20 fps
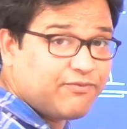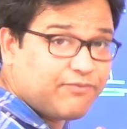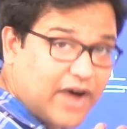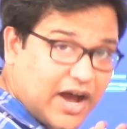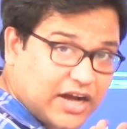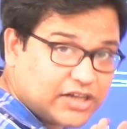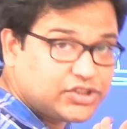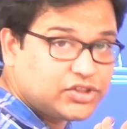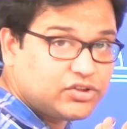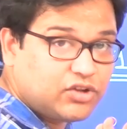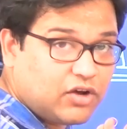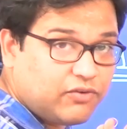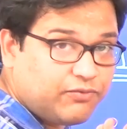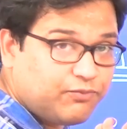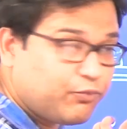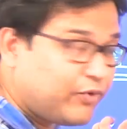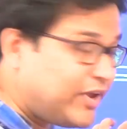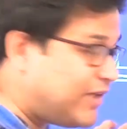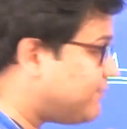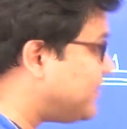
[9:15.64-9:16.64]
a function
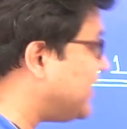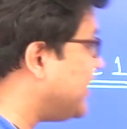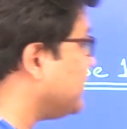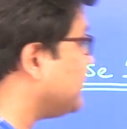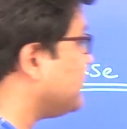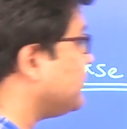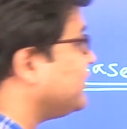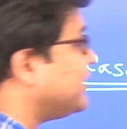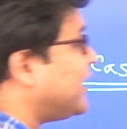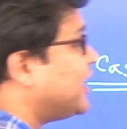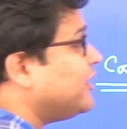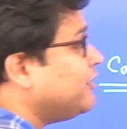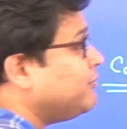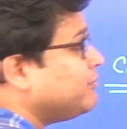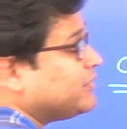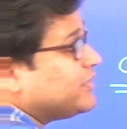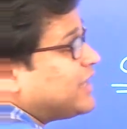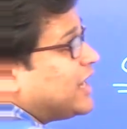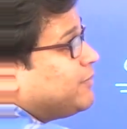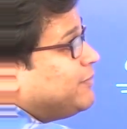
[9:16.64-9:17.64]
of wavelength.
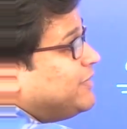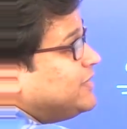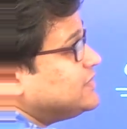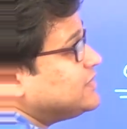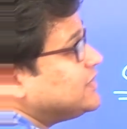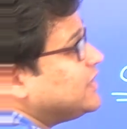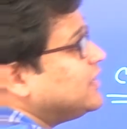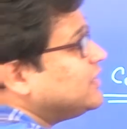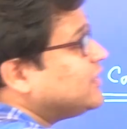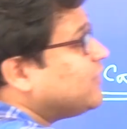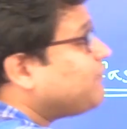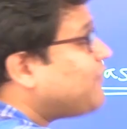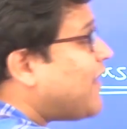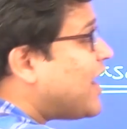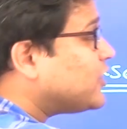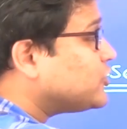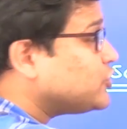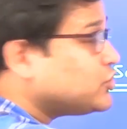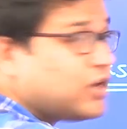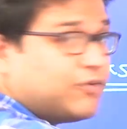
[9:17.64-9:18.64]
That means a
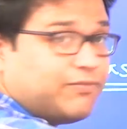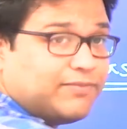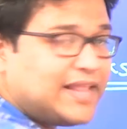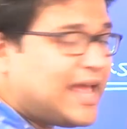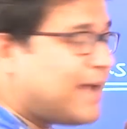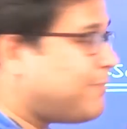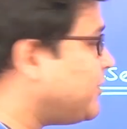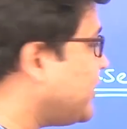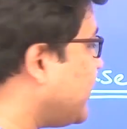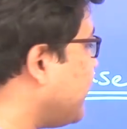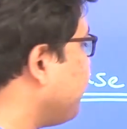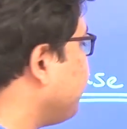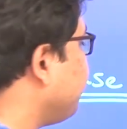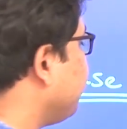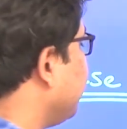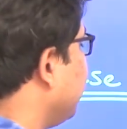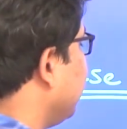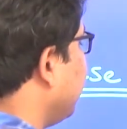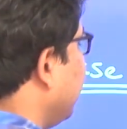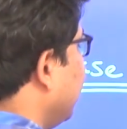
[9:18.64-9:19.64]
function of lambda.
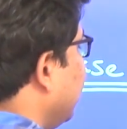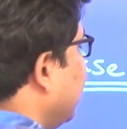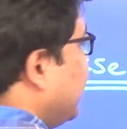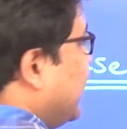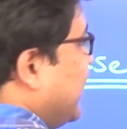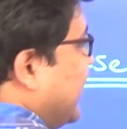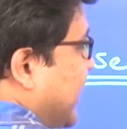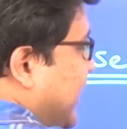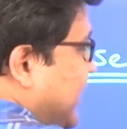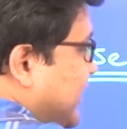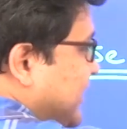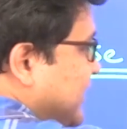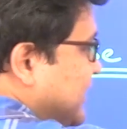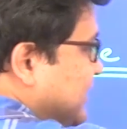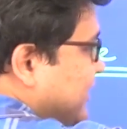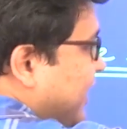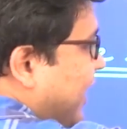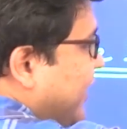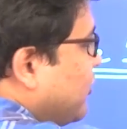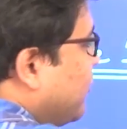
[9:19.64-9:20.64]
In
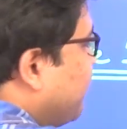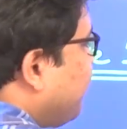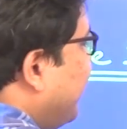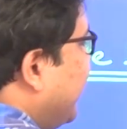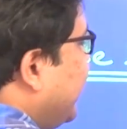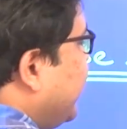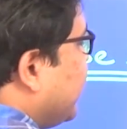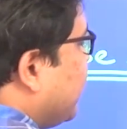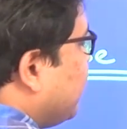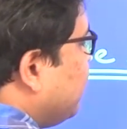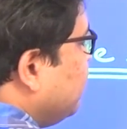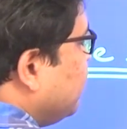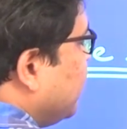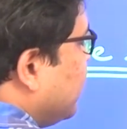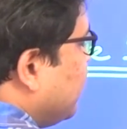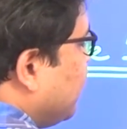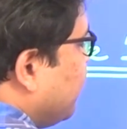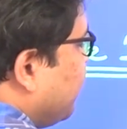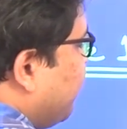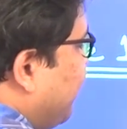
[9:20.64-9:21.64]
this kind of
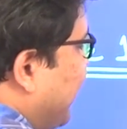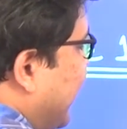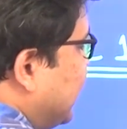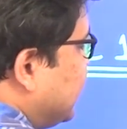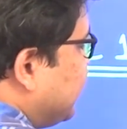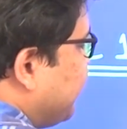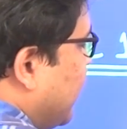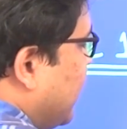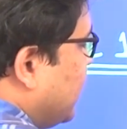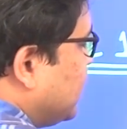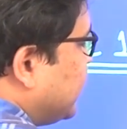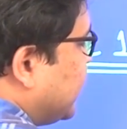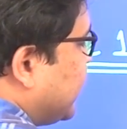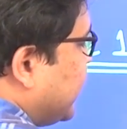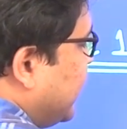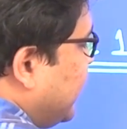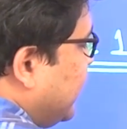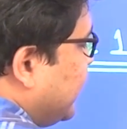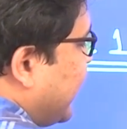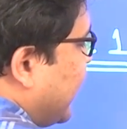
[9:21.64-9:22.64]
medium, phase
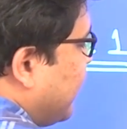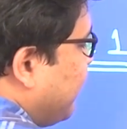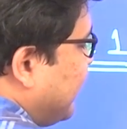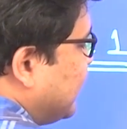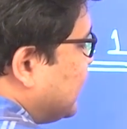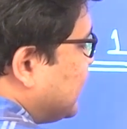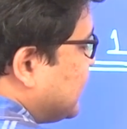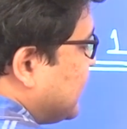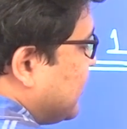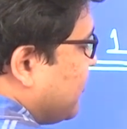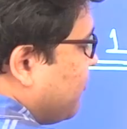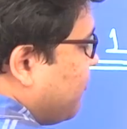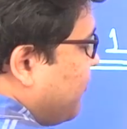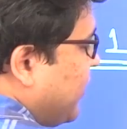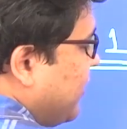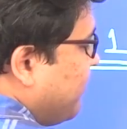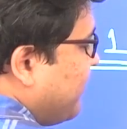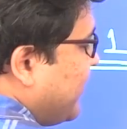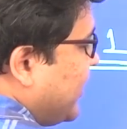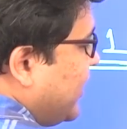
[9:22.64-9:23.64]
velocity, that means
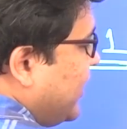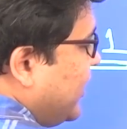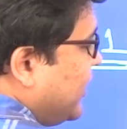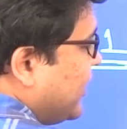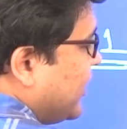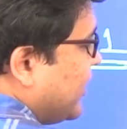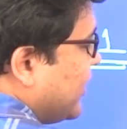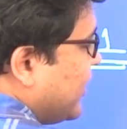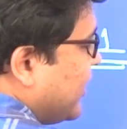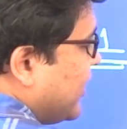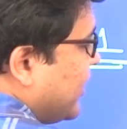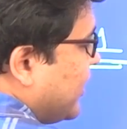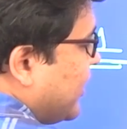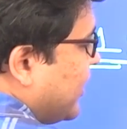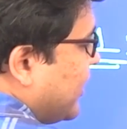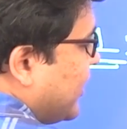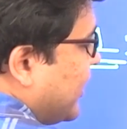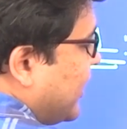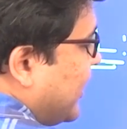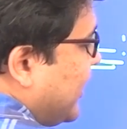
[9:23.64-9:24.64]
Vp,
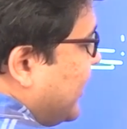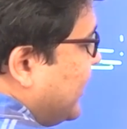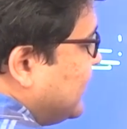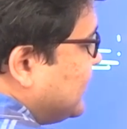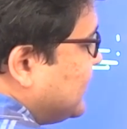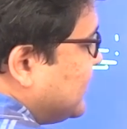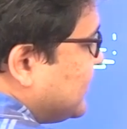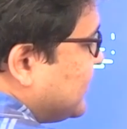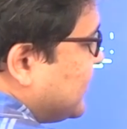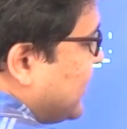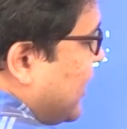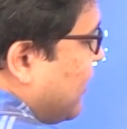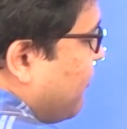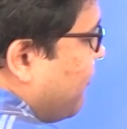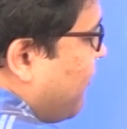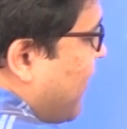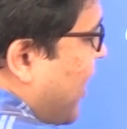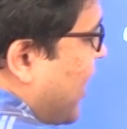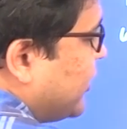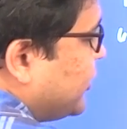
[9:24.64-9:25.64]
is
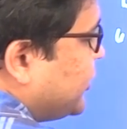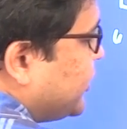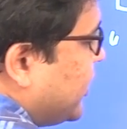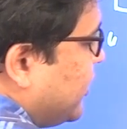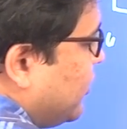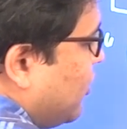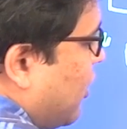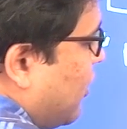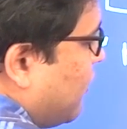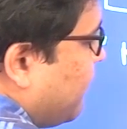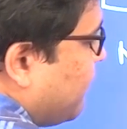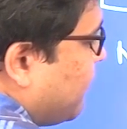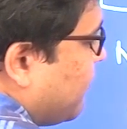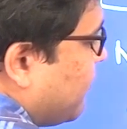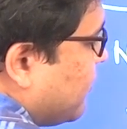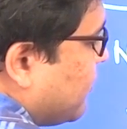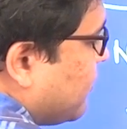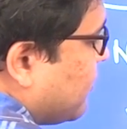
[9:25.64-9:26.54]
a function of